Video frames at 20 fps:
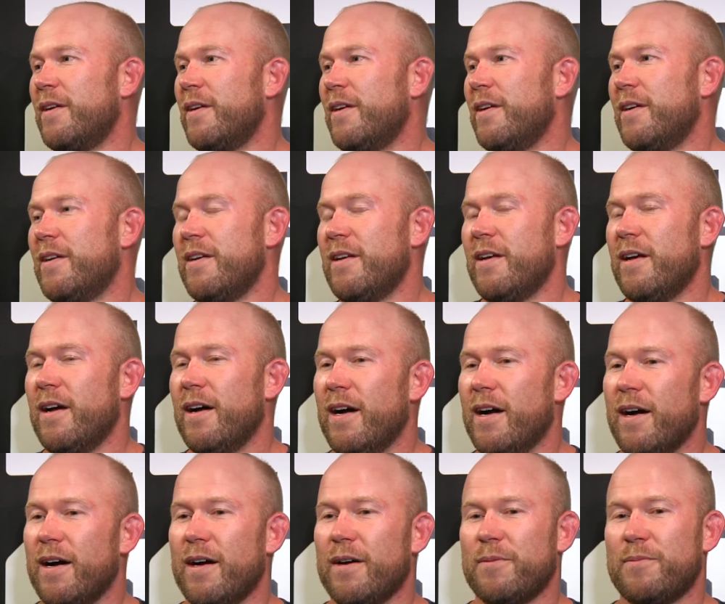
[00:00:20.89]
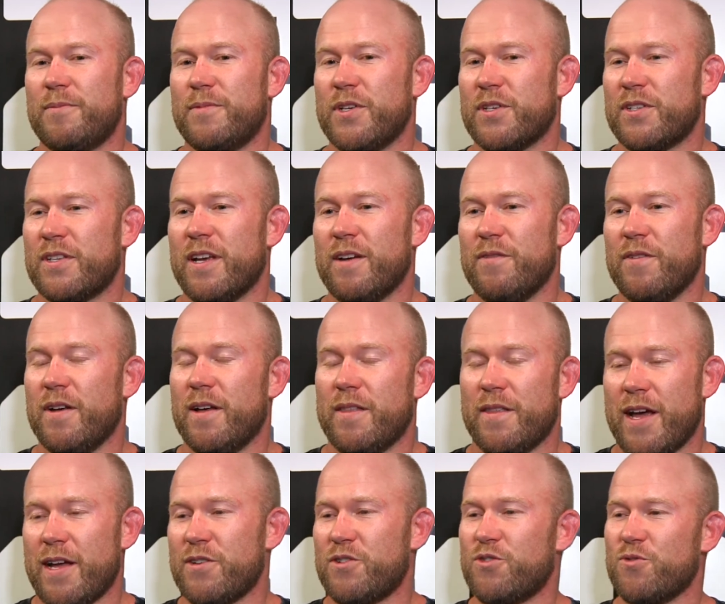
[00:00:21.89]
Just to have
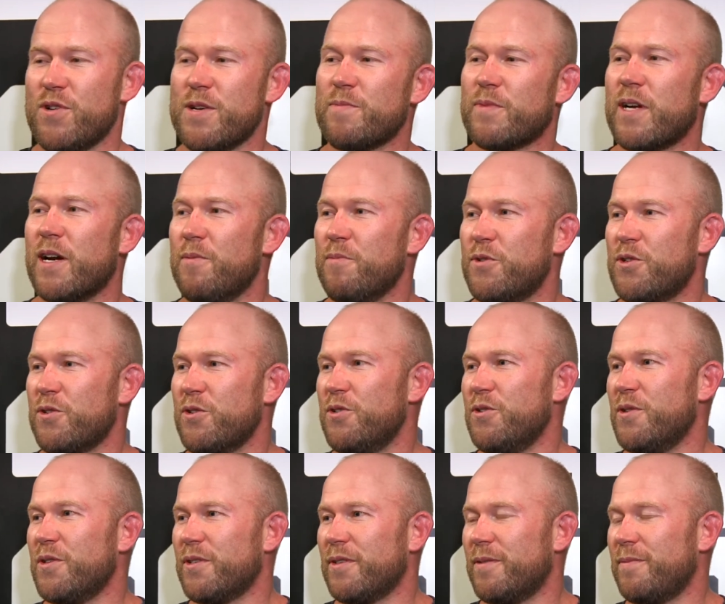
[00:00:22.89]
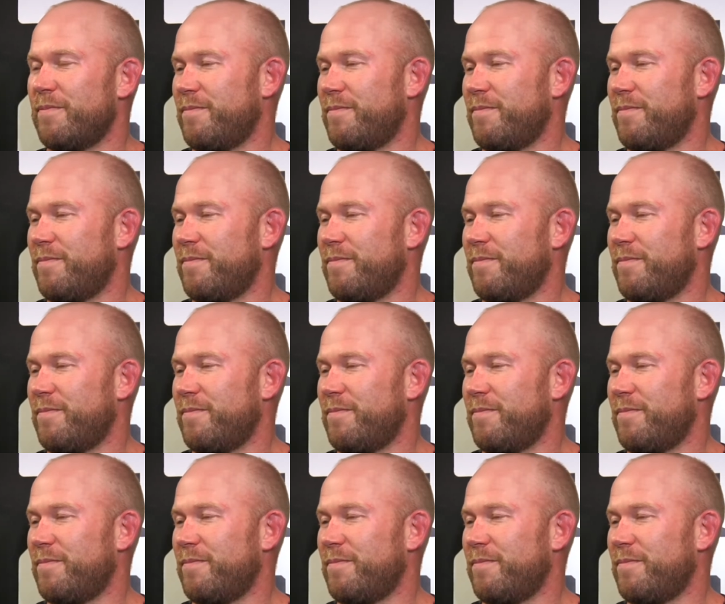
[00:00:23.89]
that dream come true is